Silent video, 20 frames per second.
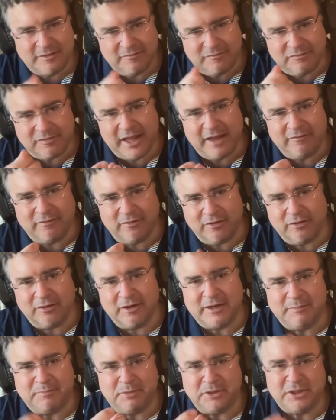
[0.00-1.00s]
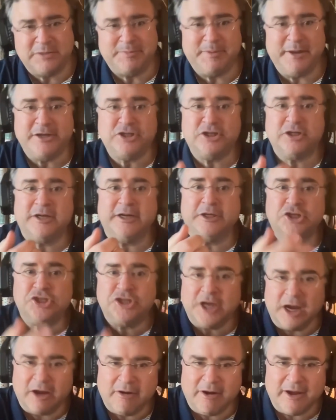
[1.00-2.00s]
and flavor and participation and
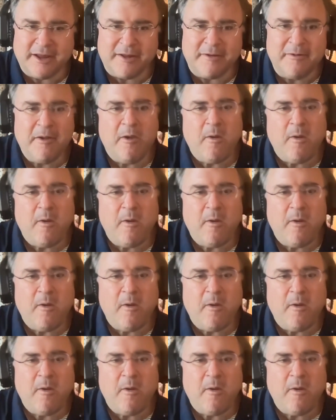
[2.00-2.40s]
sharing.